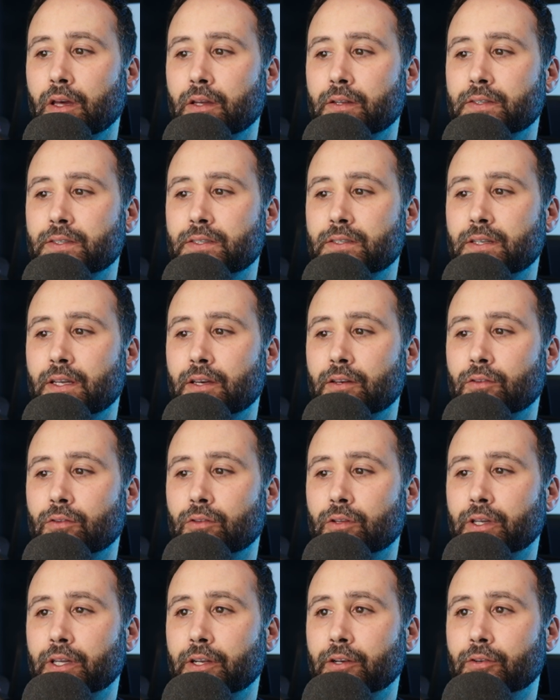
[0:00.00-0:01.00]
Let's take a
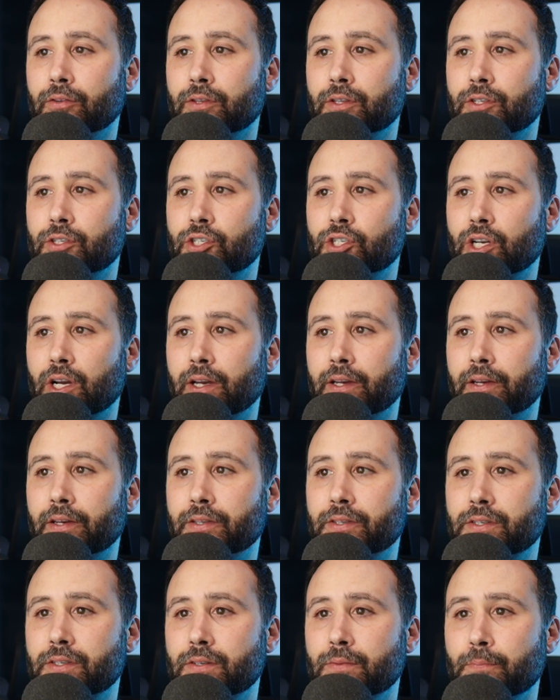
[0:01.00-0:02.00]
look here at the
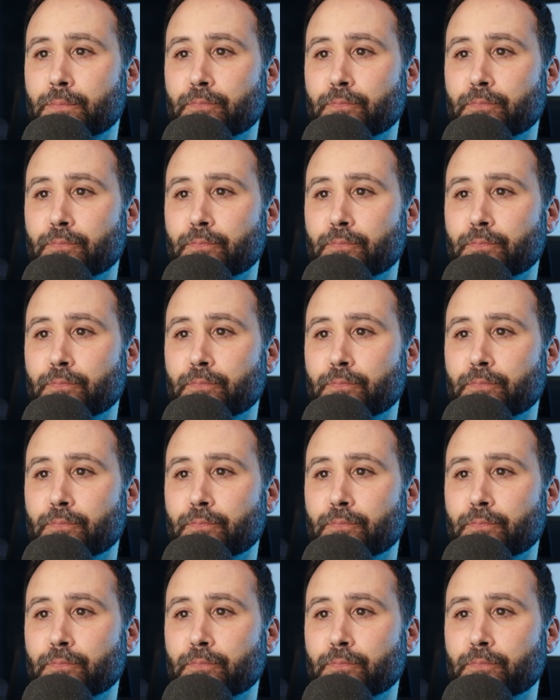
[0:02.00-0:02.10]
Giants.